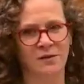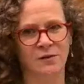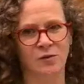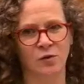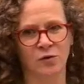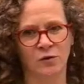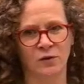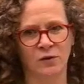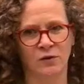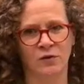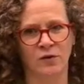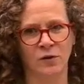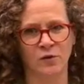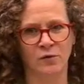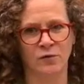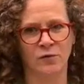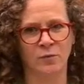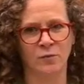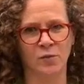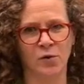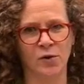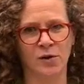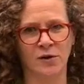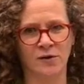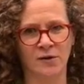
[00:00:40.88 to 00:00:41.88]
is it not a
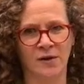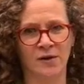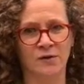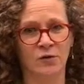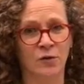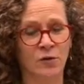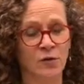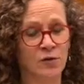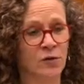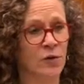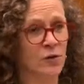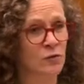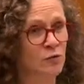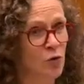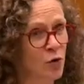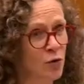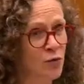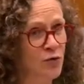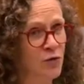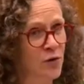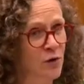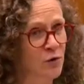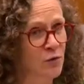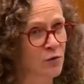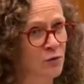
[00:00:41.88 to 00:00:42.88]
silver bullet, it's also
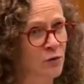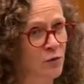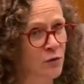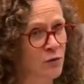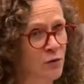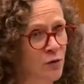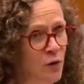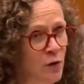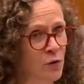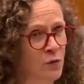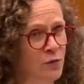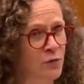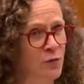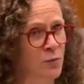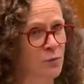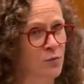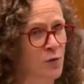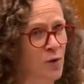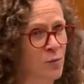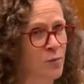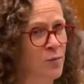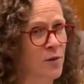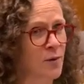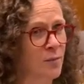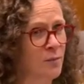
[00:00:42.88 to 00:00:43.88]
not going to solve the
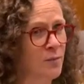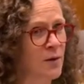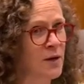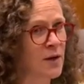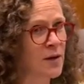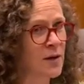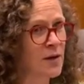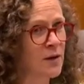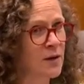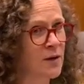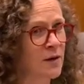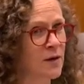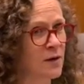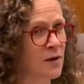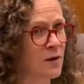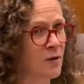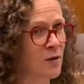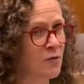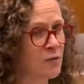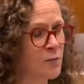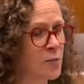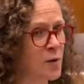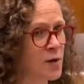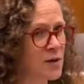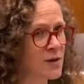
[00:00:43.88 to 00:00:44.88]
problem uh,
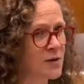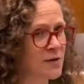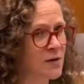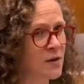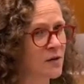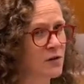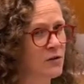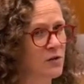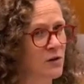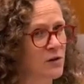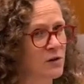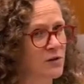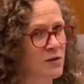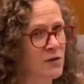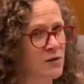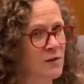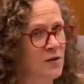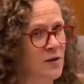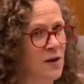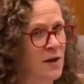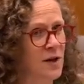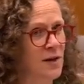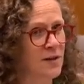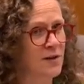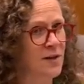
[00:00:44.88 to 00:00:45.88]
of
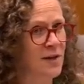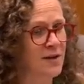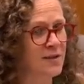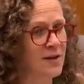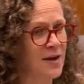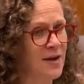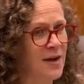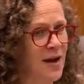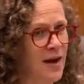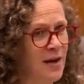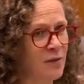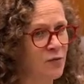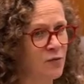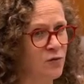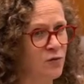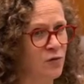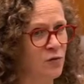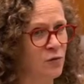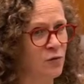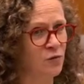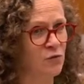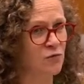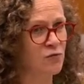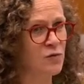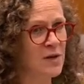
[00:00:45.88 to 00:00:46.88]
politicians that they have
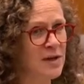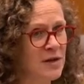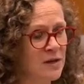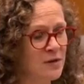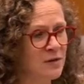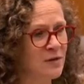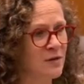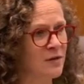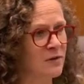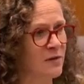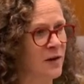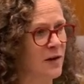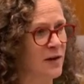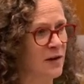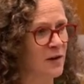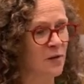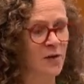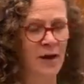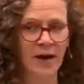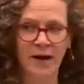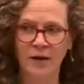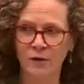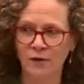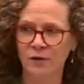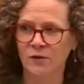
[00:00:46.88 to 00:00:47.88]
to
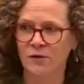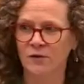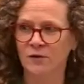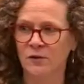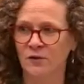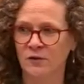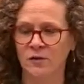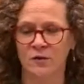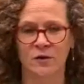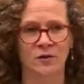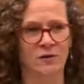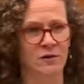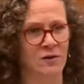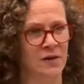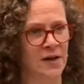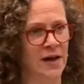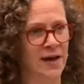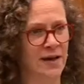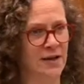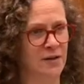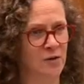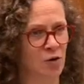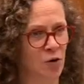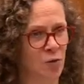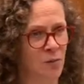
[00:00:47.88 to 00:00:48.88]
reconcile health concerns and
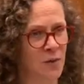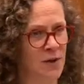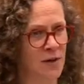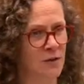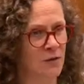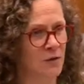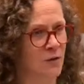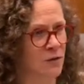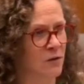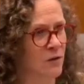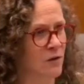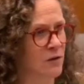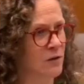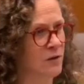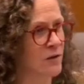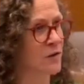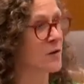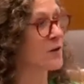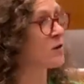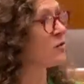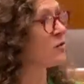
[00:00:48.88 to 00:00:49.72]
economic concerns.